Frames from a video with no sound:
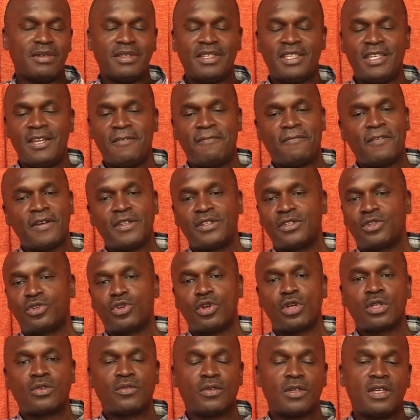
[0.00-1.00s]
Different
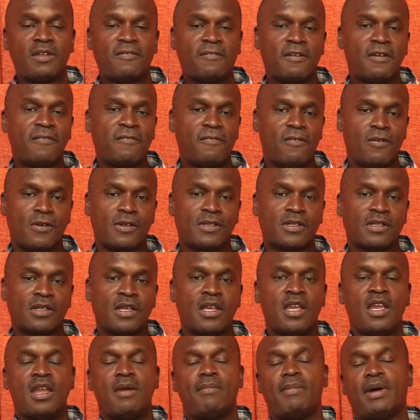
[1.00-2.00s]
strokes for different folks,
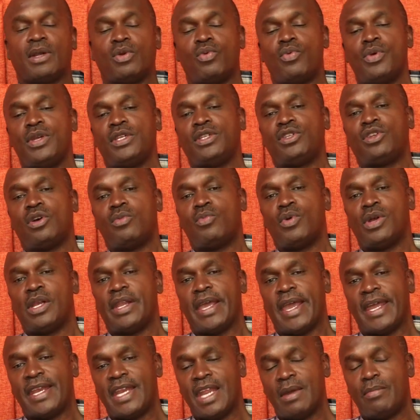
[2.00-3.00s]
but wisdom will
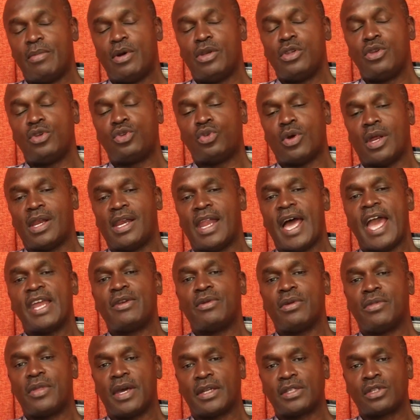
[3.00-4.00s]
enable you to align
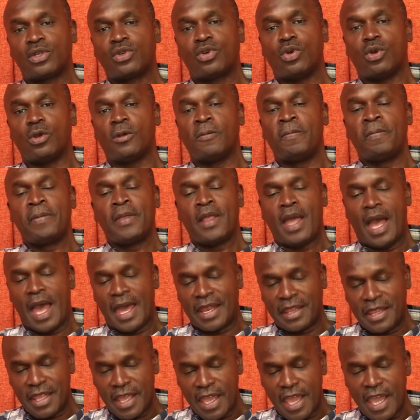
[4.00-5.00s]
with that scroll,
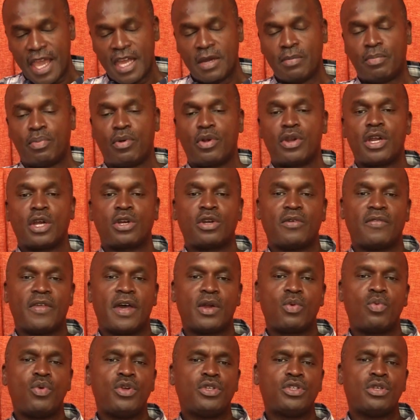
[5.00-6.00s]
and the end product of
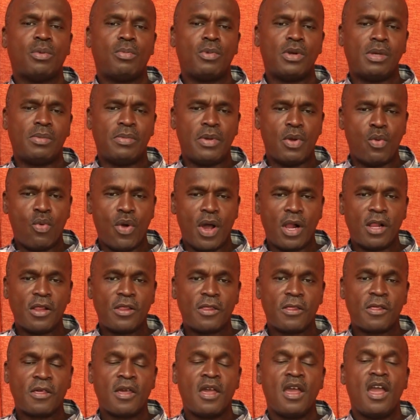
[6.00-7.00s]
that wisdom will be
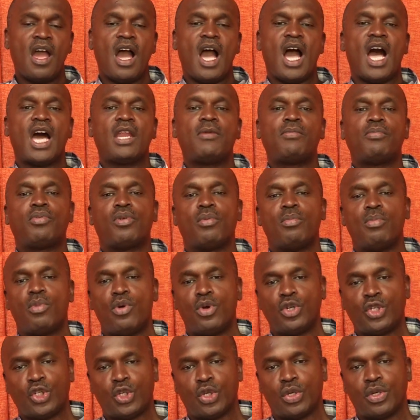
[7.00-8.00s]
wealth and
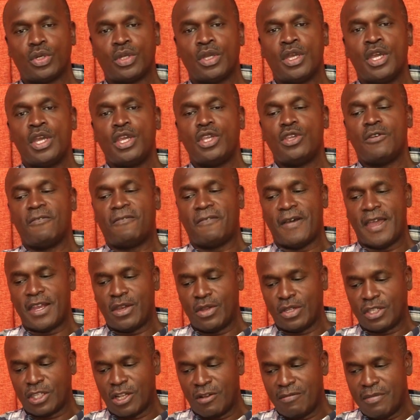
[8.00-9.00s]
promotion. You find
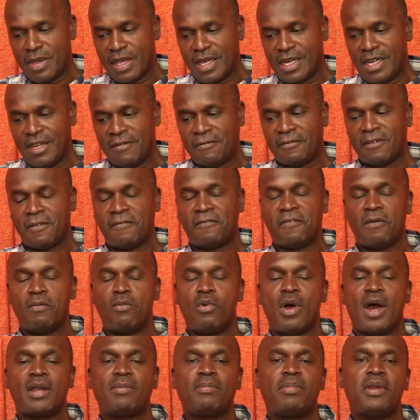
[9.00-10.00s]
yourself being lifted from
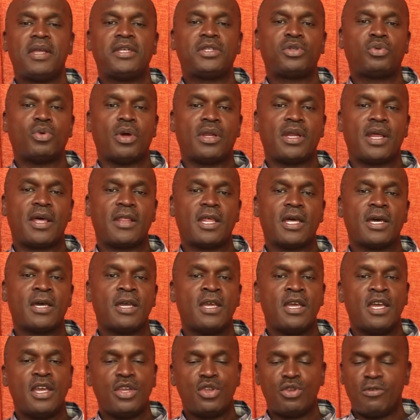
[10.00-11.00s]
one place to another.
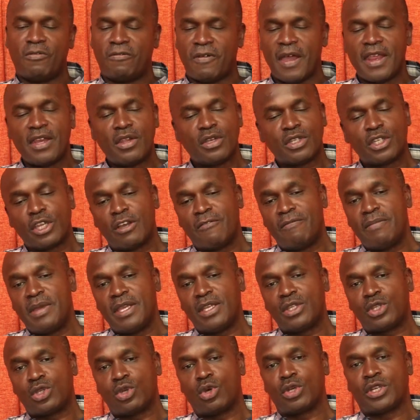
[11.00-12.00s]
You find yourself
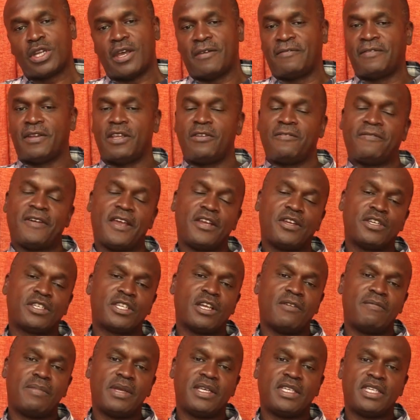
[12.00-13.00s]
being sought after. You find
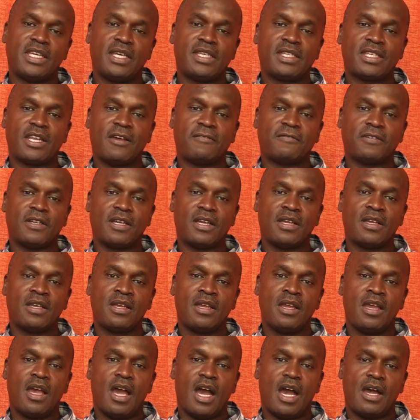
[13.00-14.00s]
yourself being chased after.
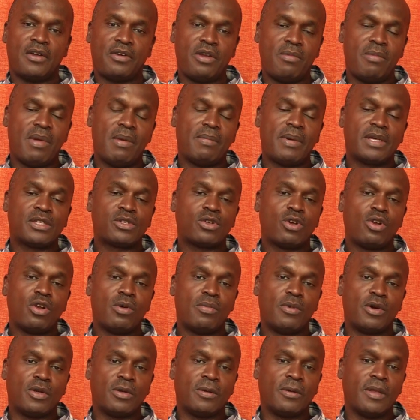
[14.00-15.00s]
Remember,
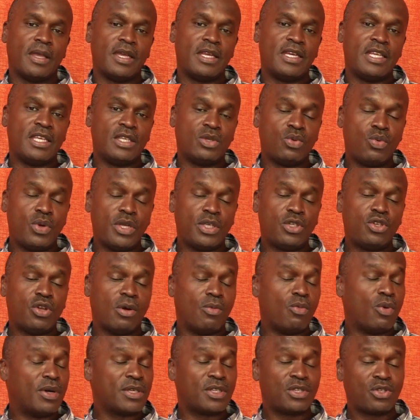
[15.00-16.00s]
Solomon in his
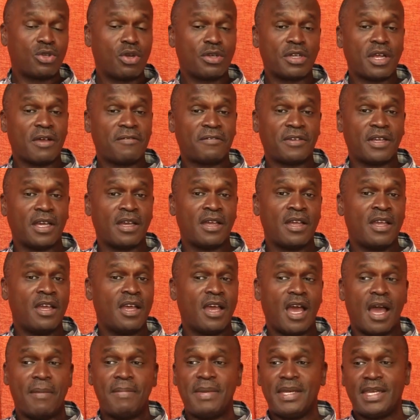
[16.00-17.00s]
wisdom was sought after.
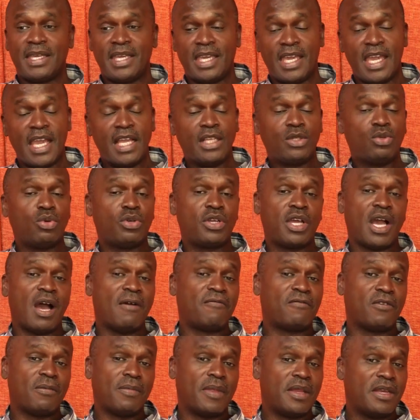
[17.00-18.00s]
I mean, kings would
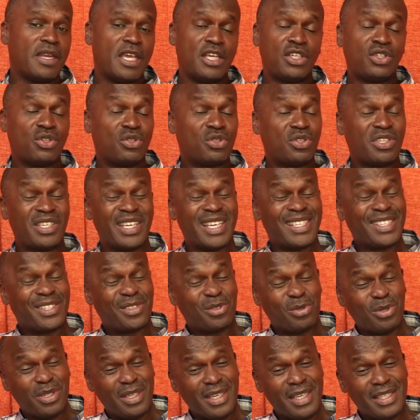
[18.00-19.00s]
come from the nations just
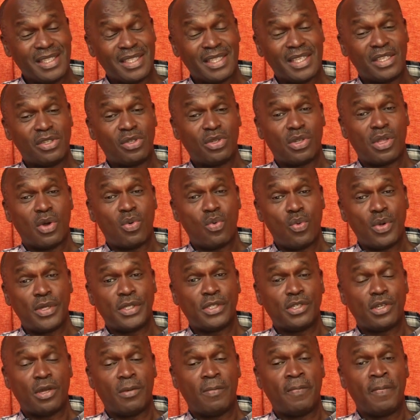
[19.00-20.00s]
to listen to the
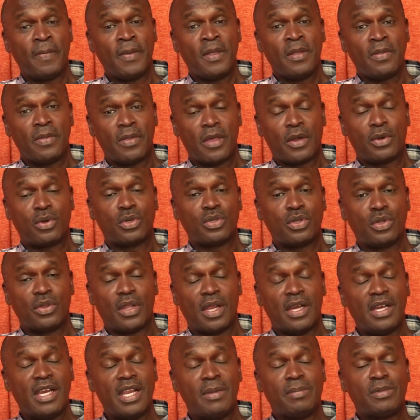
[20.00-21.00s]
wisdom that was on
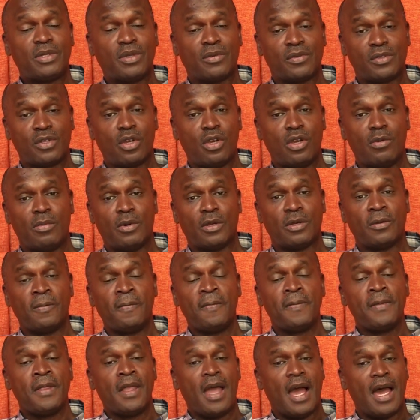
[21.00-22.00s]
the lips of Solomon.
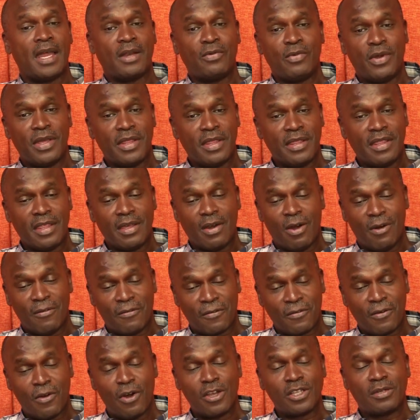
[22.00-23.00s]
And when,
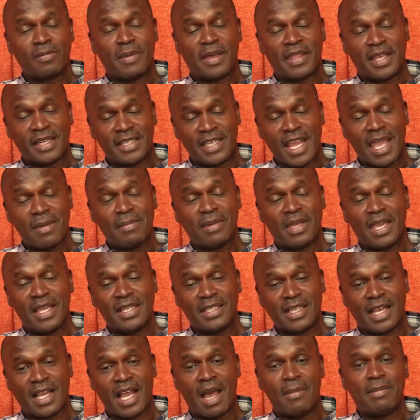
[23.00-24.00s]
of course, by the time
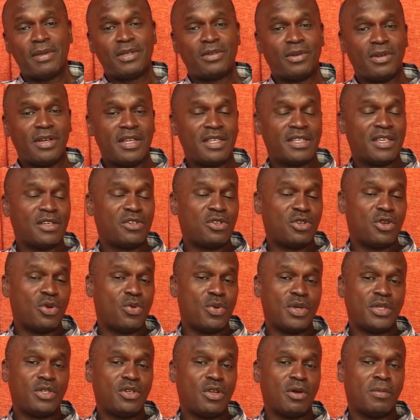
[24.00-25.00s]
kings are coming to listen to your
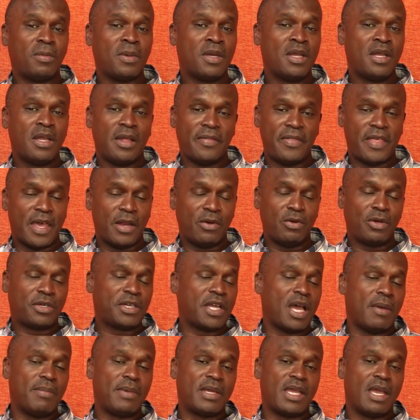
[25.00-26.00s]
wisdom, they're not
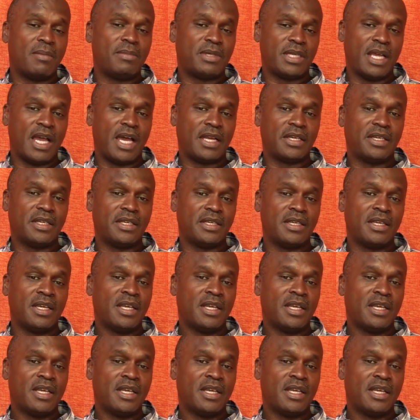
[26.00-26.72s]
coming empty-handed.